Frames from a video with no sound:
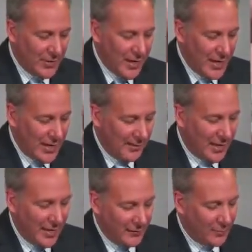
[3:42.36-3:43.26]
and I'm going
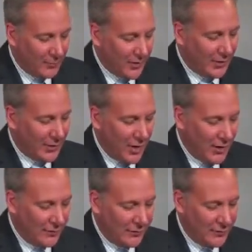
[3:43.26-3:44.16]
to have to break it
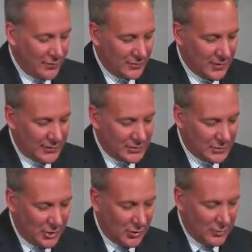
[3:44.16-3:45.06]
off like
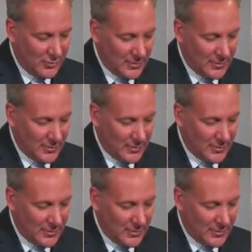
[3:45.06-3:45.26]
so.